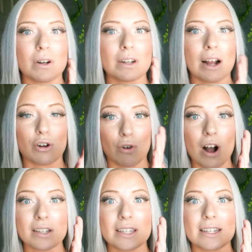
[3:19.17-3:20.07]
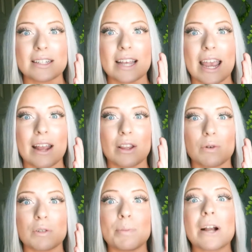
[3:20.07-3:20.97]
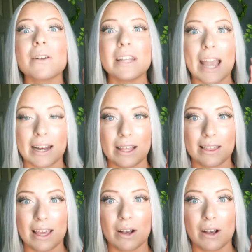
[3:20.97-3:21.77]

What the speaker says: crosses, and there was barely anything